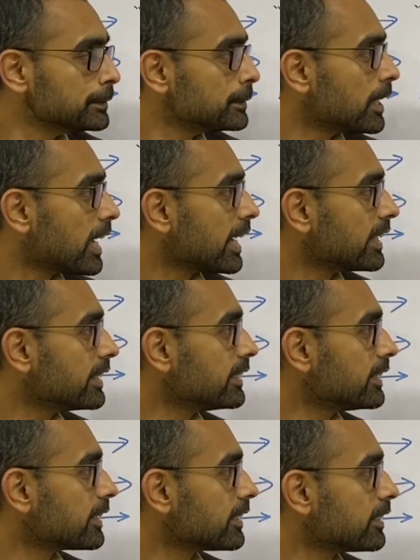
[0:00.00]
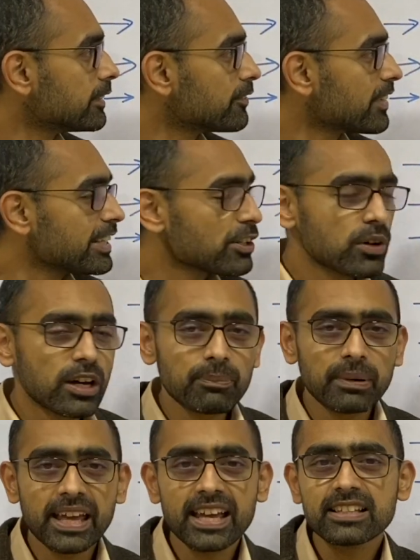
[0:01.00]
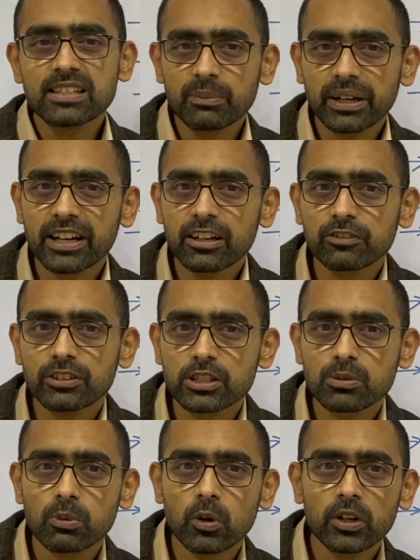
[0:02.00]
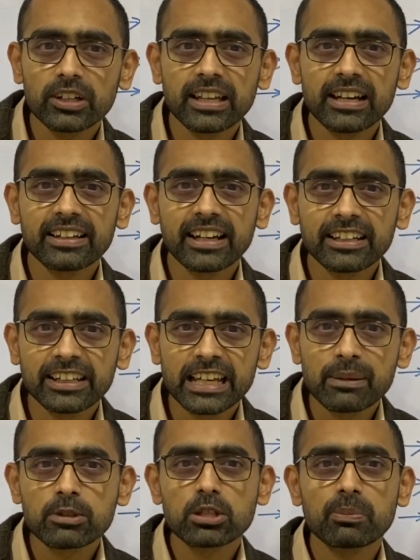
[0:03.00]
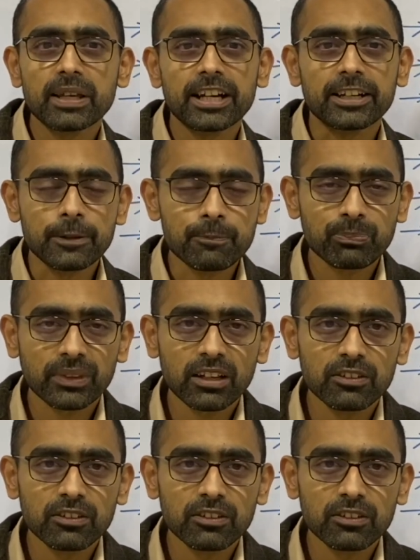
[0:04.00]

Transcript: And when you are playing some kind of a sport, then that team spirit,